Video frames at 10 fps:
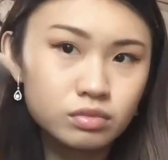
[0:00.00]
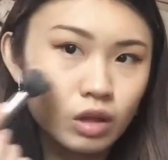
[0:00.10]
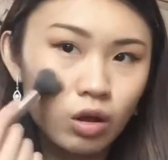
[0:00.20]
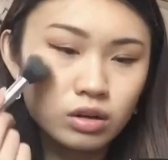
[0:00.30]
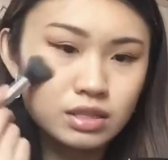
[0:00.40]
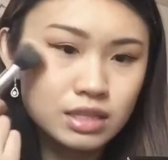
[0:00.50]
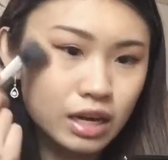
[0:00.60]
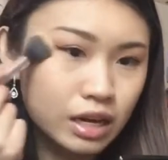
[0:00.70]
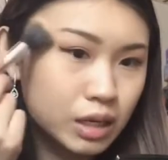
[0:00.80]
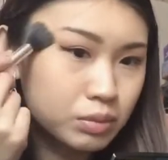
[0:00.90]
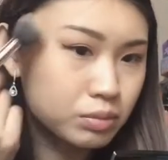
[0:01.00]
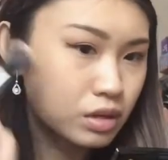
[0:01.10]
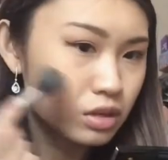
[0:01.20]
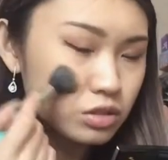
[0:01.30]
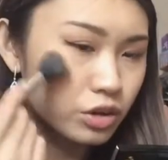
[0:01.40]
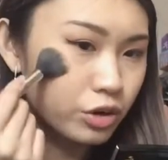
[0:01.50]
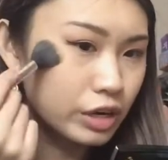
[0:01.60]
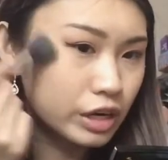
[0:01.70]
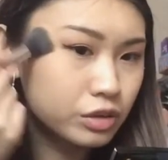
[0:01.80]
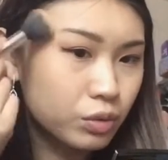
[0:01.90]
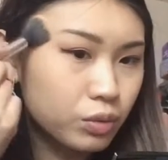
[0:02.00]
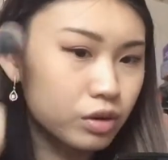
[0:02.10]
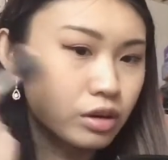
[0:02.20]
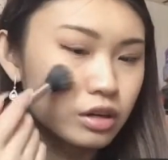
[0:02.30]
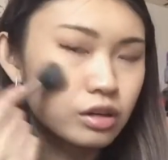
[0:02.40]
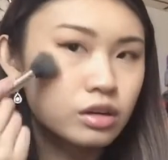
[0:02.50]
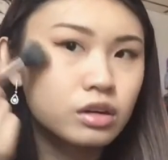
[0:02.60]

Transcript: all the time, during your